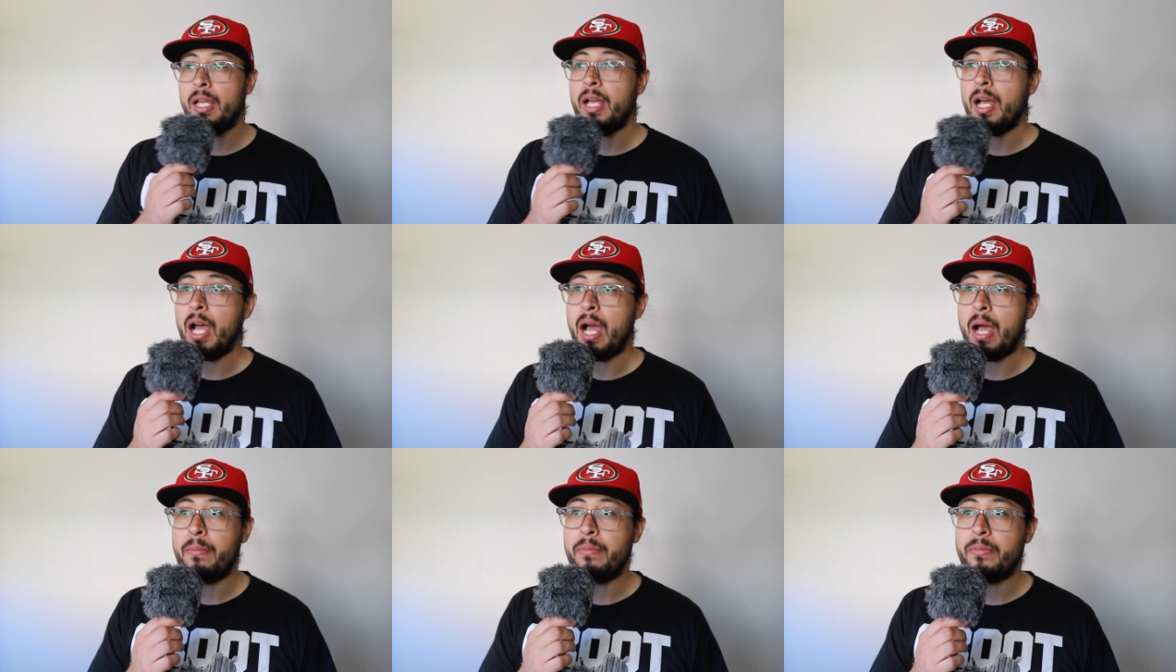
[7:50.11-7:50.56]

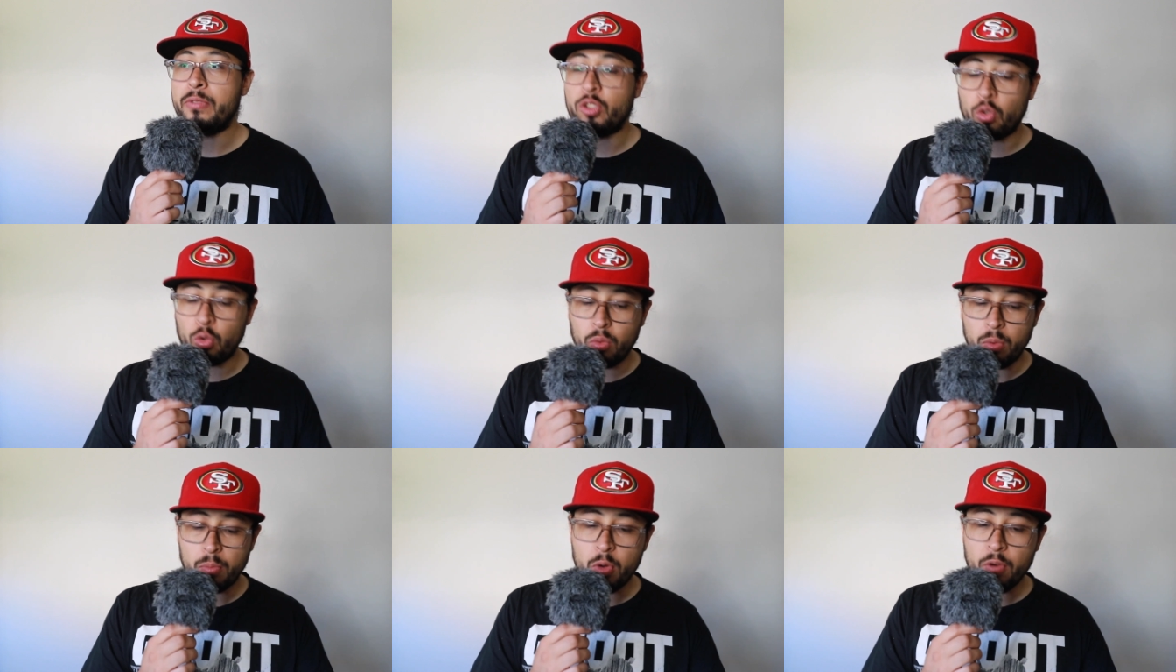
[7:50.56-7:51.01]
So
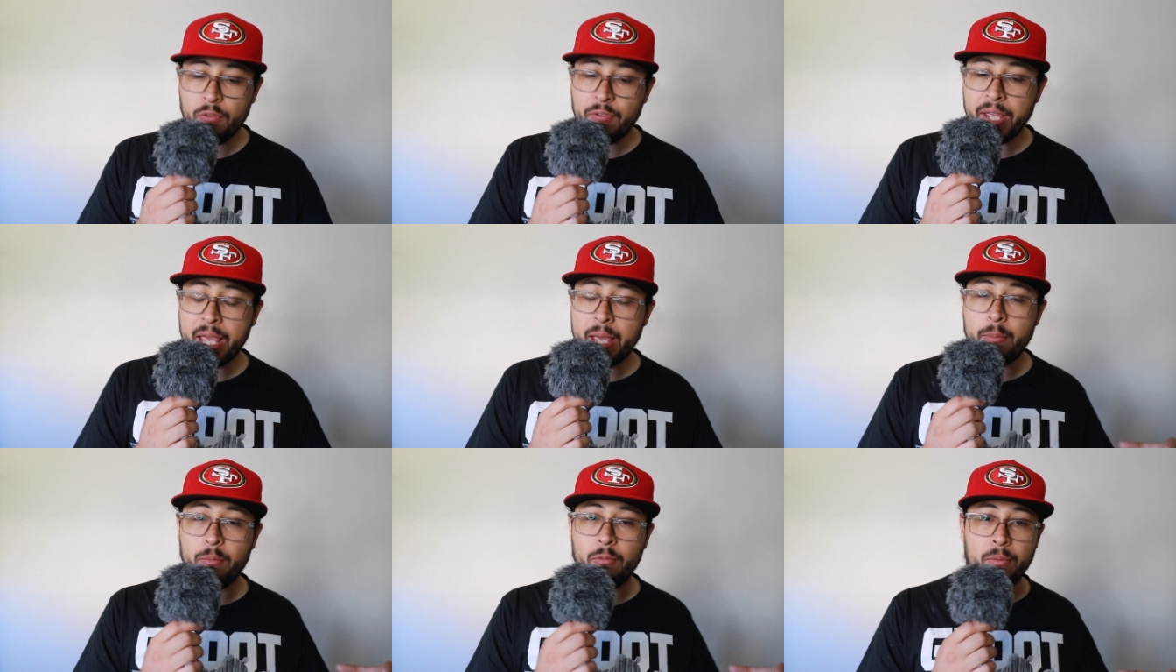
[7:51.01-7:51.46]

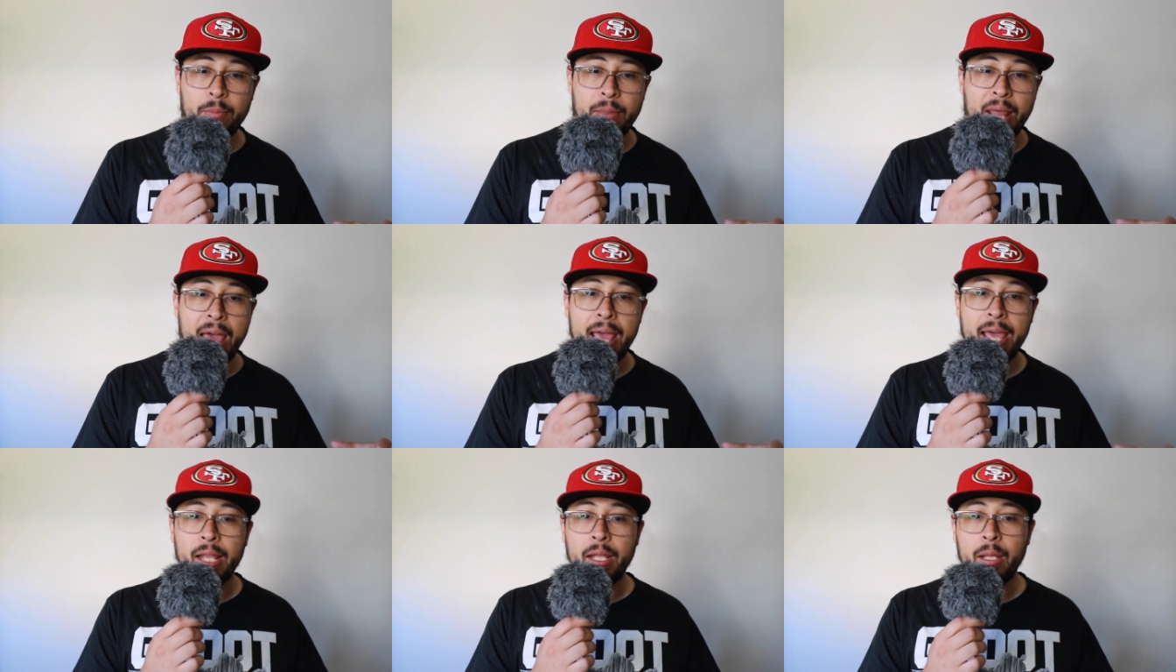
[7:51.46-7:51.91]
removing him from
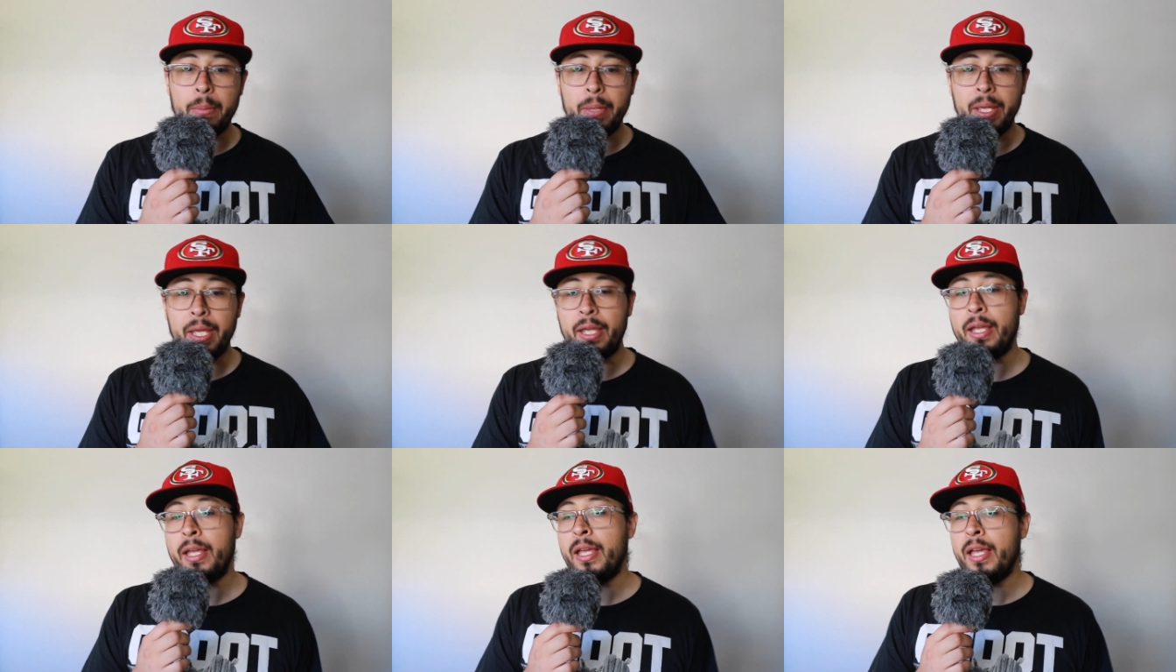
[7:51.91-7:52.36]
that
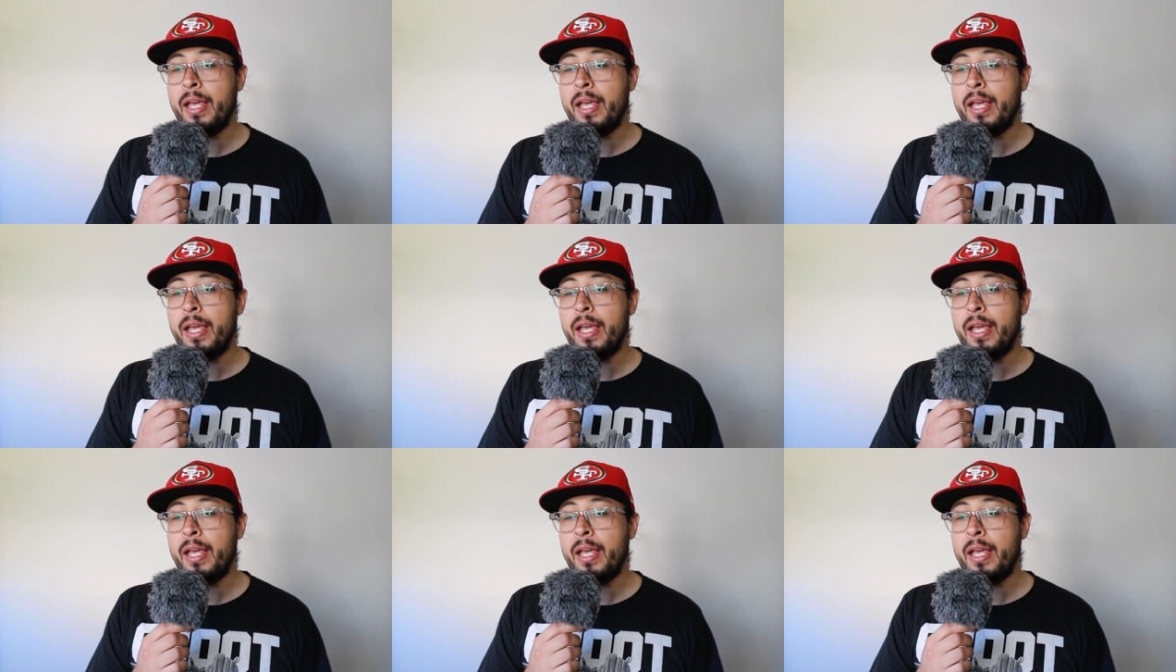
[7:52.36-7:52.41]
element.